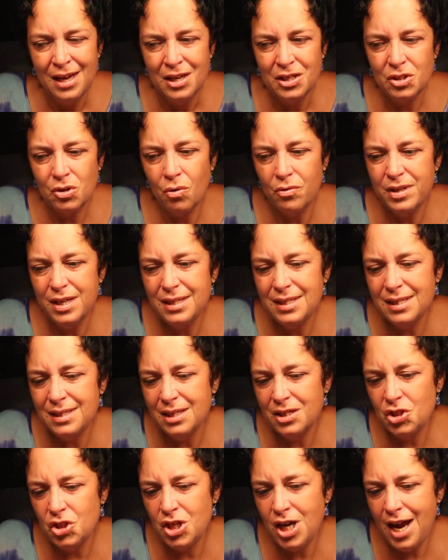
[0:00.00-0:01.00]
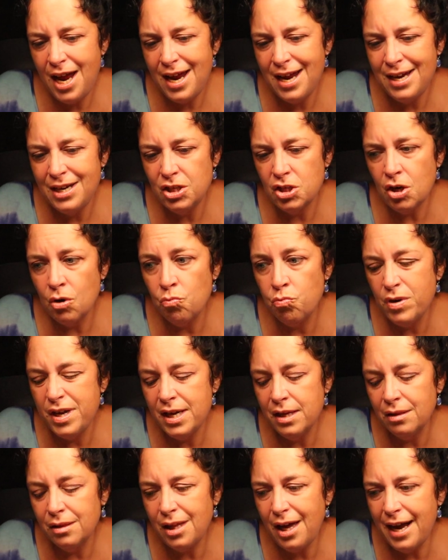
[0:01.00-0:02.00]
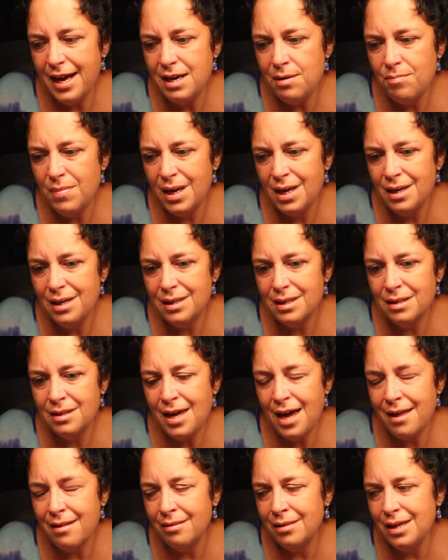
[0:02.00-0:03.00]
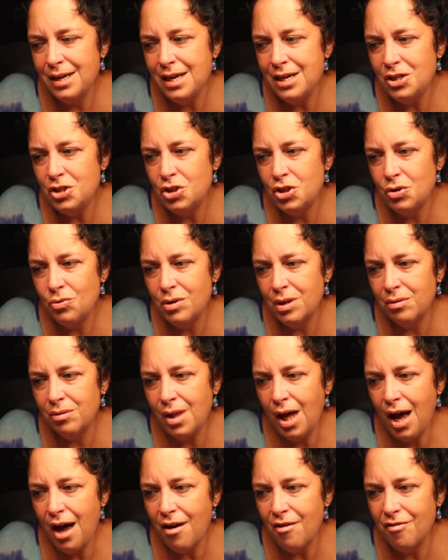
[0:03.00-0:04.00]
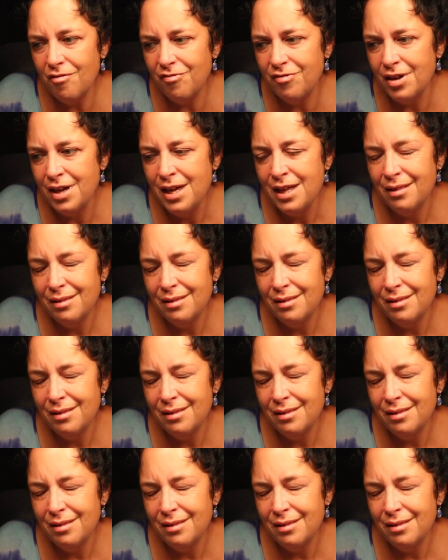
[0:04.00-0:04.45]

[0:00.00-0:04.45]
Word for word: So this is a change, a realignment that leads you to love,